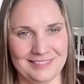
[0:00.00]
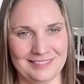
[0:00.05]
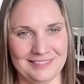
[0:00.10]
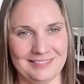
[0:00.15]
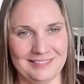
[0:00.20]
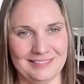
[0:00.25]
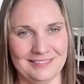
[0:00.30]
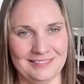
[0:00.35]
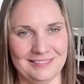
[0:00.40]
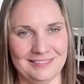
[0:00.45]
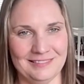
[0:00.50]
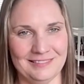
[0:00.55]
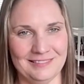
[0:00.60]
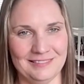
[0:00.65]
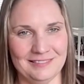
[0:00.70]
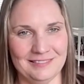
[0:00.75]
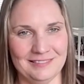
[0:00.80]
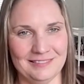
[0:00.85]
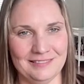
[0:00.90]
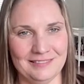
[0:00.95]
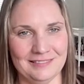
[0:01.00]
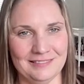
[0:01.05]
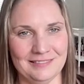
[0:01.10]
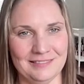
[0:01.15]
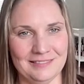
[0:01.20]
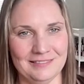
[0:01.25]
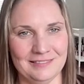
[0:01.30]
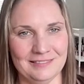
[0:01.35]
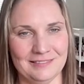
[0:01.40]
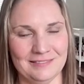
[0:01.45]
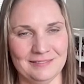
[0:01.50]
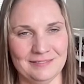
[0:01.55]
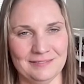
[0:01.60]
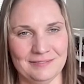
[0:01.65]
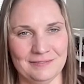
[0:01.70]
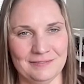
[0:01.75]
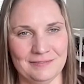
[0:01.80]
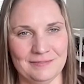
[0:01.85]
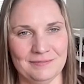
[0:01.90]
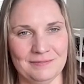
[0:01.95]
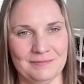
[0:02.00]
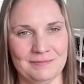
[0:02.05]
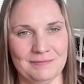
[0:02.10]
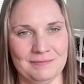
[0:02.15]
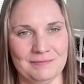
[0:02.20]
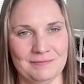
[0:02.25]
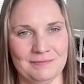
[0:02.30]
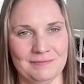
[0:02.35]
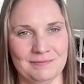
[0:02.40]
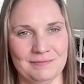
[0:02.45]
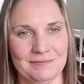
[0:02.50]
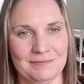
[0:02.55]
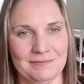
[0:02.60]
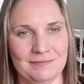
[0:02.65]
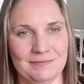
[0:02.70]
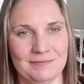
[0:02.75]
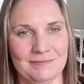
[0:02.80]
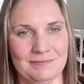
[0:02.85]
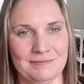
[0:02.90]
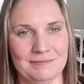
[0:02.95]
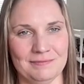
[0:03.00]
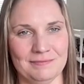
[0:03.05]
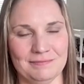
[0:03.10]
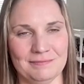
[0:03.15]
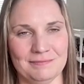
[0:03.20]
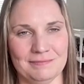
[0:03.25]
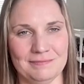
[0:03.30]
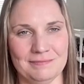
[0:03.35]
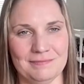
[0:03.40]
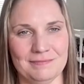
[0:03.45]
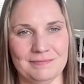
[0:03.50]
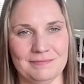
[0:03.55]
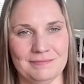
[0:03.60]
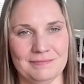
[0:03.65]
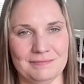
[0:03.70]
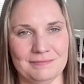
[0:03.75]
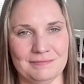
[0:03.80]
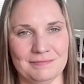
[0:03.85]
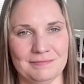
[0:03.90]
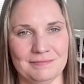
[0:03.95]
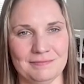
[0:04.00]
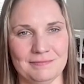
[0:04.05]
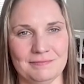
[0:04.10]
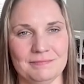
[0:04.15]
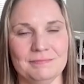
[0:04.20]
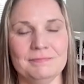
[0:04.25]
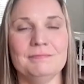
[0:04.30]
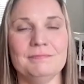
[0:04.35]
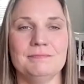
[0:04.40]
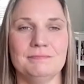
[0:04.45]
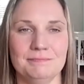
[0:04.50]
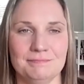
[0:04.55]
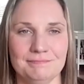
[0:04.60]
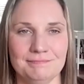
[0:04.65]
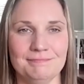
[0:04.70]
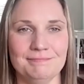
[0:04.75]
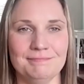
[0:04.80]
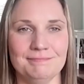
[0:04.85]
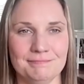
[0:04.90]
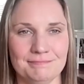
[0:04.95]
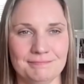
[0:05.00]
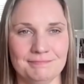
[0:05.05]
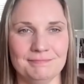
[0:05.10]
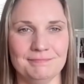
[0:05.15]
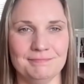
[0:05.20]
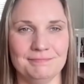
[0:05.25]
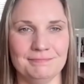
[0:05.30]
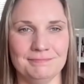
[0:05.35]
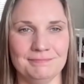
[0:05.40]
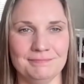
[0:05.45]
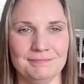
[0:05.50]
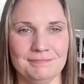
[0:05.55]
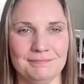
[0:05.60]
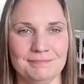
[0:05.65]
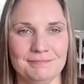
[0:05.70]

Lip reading: [no speech]